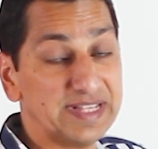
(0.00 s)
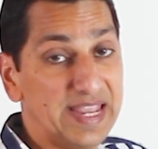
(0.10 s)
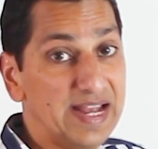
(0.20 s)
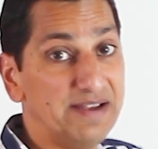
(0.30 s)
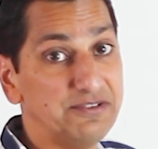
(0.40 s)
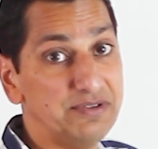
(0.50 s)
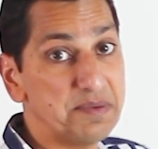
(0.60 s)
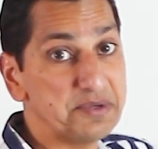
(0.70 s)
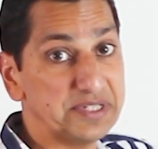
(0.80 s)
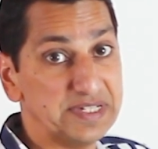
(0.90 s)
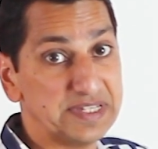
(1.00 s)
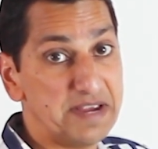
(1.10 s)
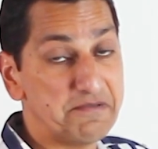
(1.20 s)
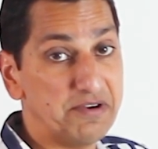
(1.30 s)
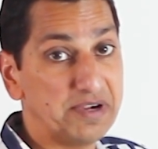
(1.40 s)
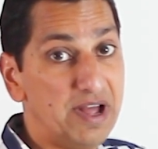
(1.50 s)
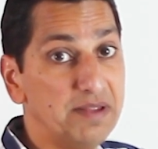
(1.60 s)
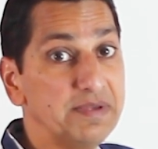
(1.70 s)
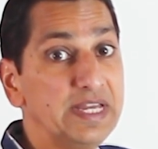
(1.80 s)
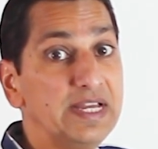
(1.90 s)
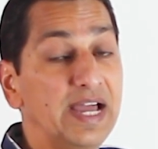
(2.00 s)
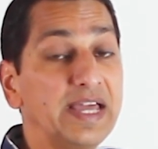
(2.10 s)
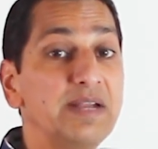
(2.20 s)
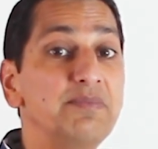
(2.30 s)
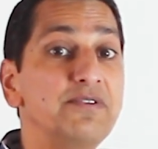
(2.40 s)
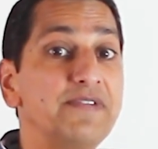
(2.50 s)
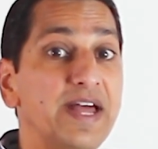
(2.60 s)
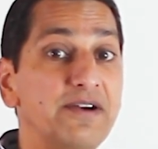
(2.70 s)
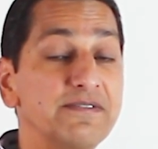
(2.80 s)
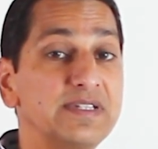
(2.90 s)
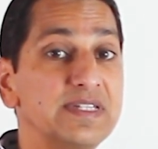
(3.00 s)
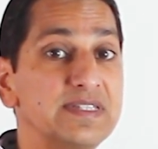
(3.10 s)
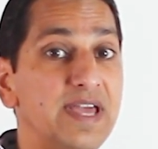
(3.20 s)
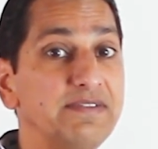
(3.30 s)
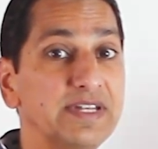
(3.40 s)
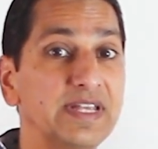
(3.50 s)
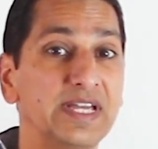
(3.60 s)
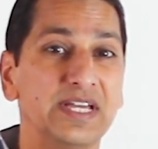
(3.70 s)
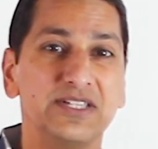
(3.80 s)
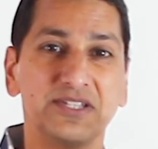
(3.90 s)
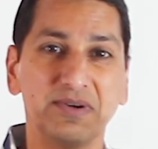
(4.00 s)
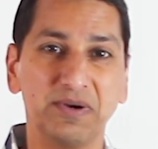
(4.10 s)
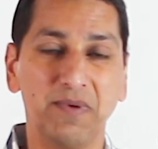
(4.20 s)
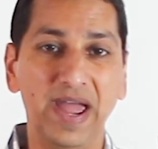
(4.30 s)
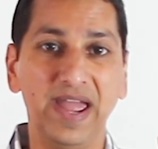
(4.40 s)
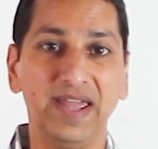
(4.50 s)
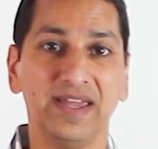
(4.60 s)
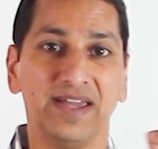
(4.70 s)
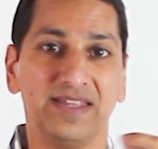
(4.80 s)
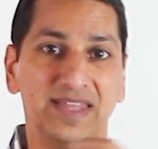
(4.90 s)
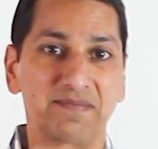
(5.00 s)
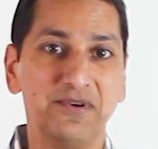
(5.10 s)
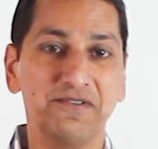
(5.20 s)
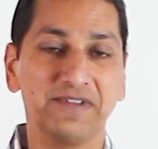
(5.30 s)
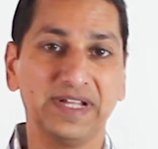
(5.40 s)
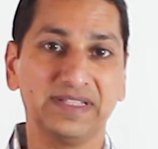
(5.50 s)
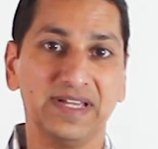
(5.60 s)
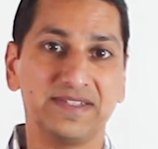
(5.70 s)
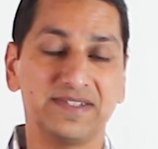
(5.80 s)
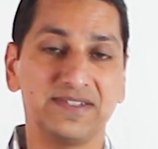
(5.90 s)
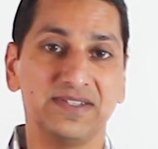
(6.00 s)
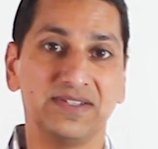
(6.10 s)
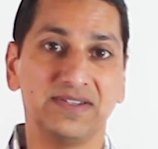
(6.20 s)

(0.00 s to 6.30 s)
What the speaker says: I can't have 2 numbers in the same row and column. I got to move that over to the 7. So in a way, they move like this.